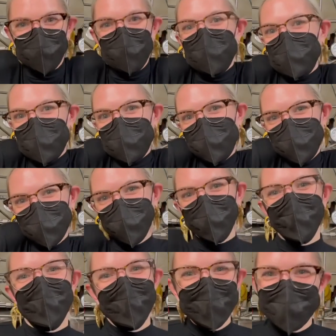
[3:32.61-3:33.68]
I don't know.
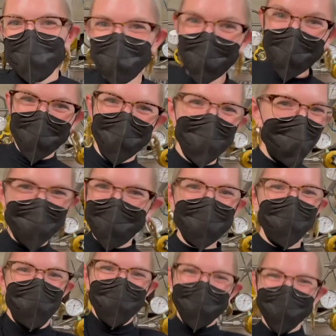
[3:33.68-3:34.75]
It's fun. I love
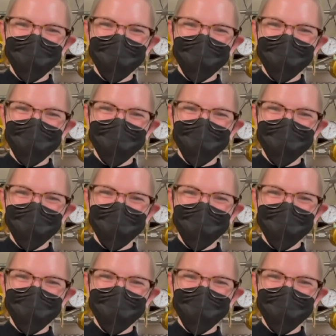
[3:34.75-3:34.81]
it.